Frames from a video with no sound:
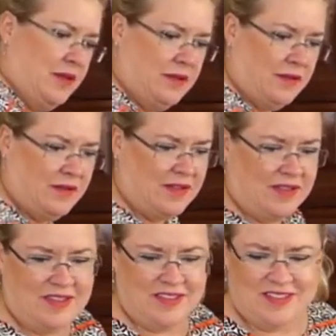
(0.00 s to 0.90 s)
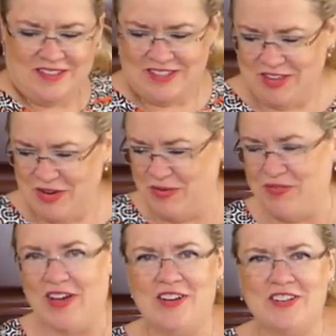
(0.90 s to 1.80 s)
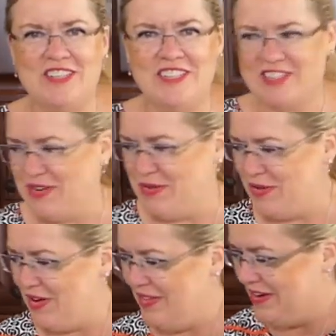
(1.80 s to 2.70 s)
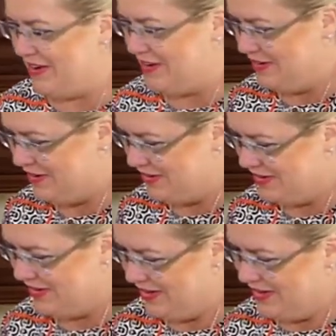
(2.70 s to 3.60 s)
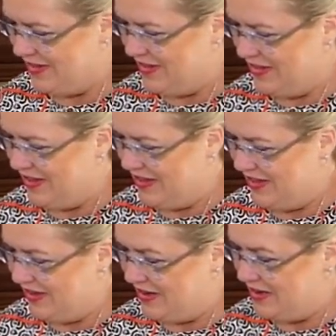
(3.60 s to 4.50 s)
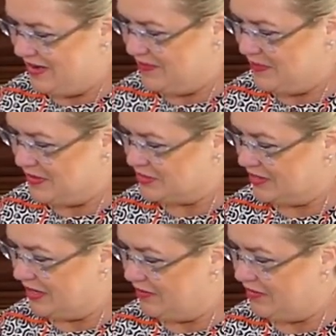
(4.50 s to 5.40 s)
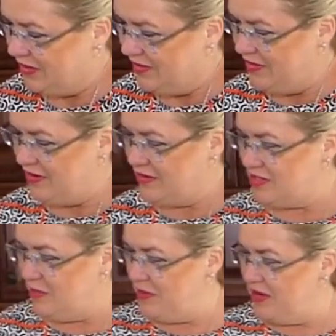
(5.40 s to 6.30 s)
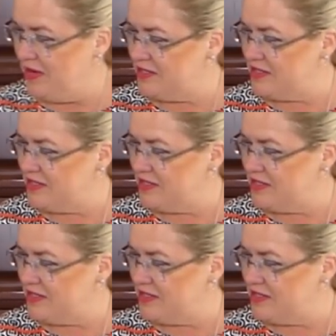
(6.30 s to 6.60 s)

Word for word: So we've got our disc going on there. And should I get everything in there? It's all beginning to